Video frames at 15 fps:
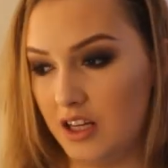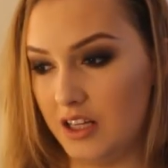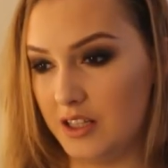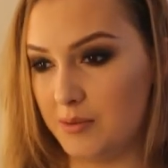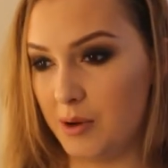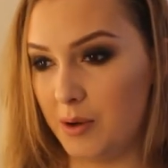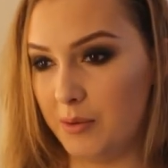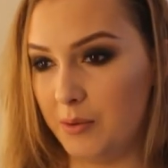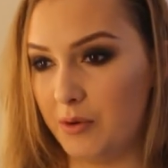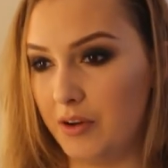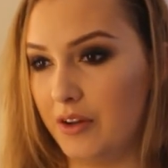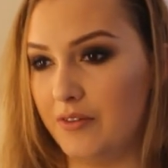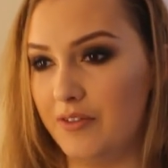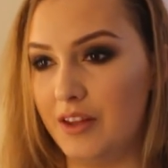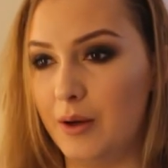It's probably
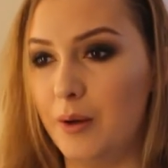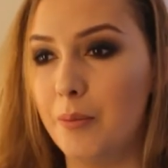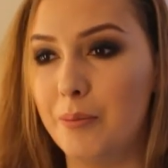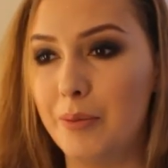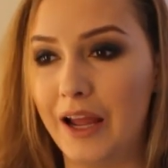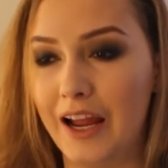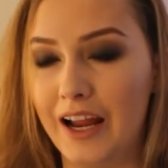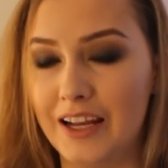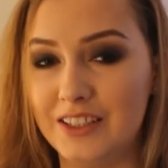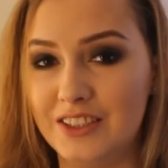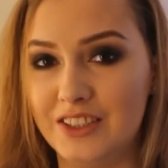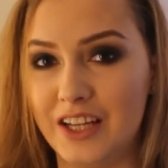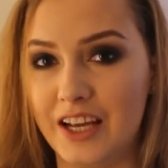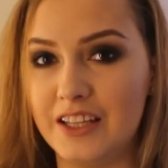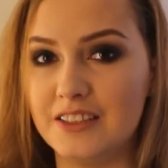one of the palest
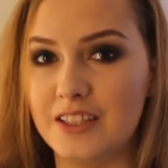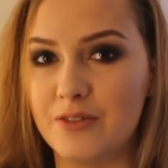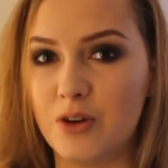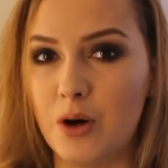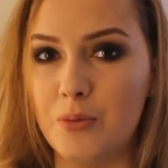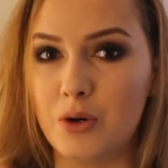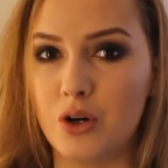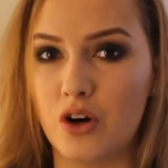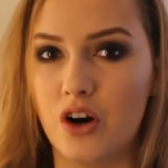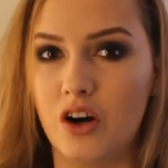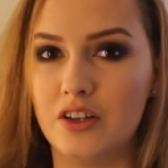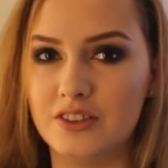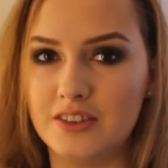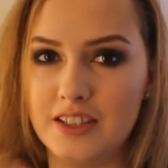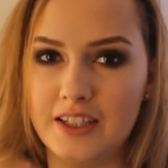shades I've come
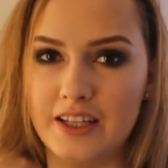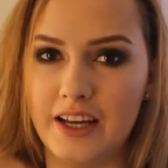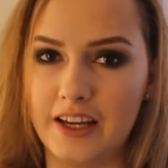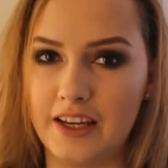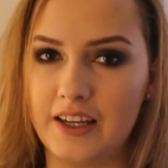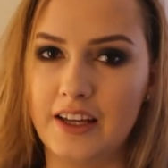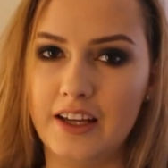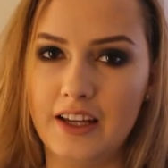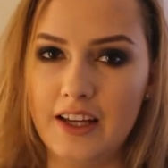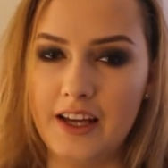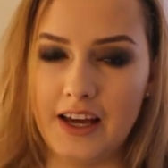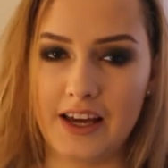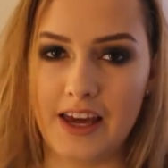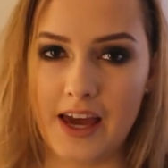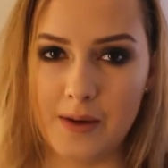across in
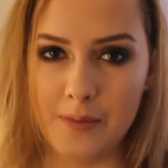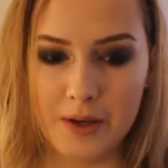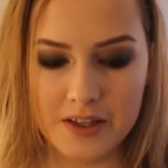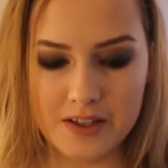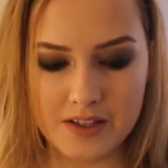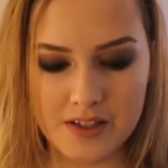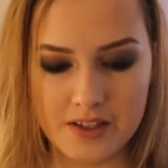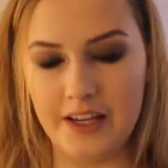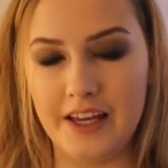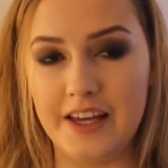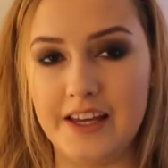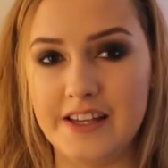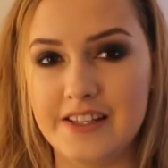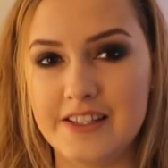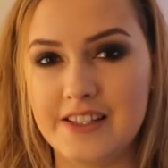a chemist. It
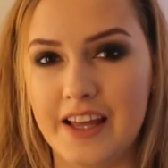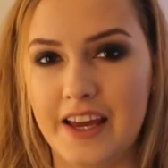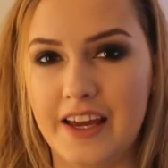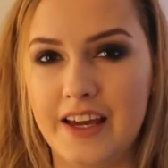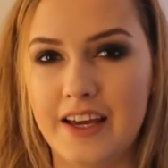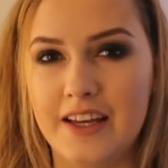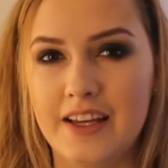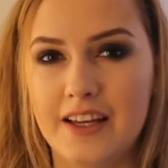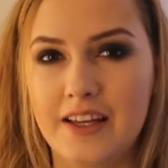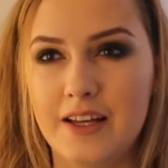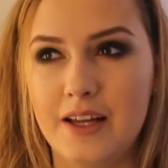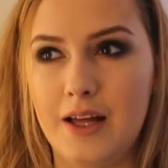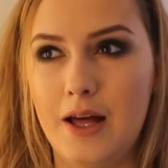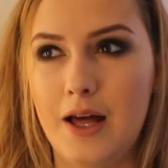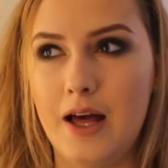is like,
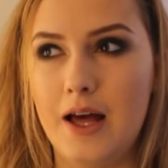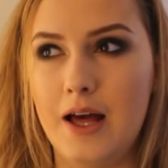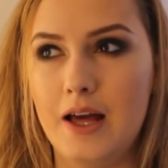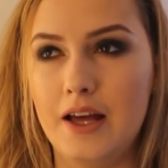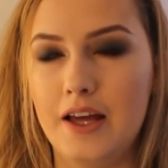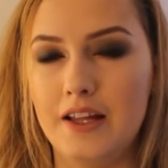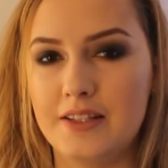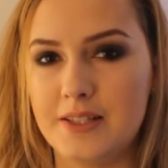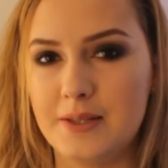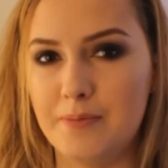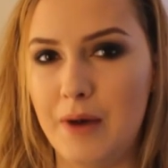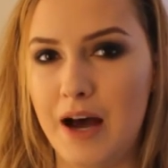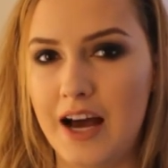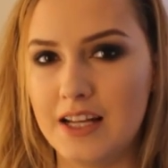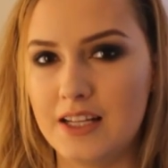it's
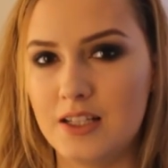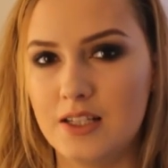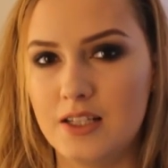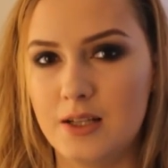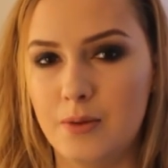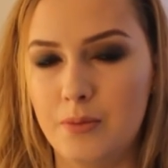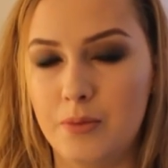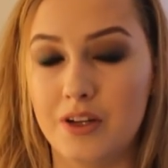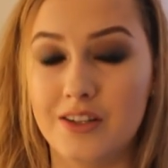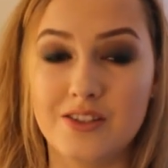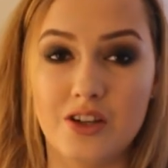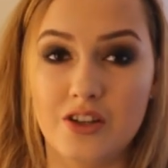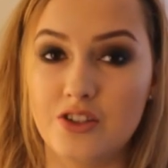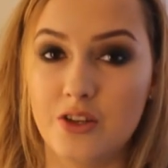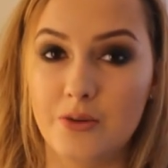matte but it's
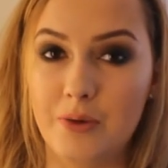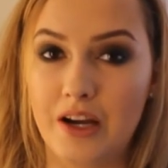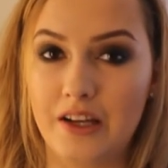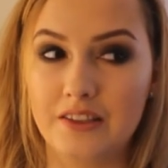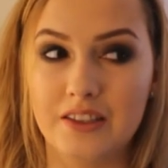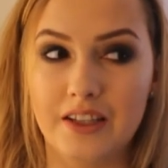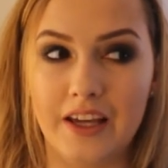not too matte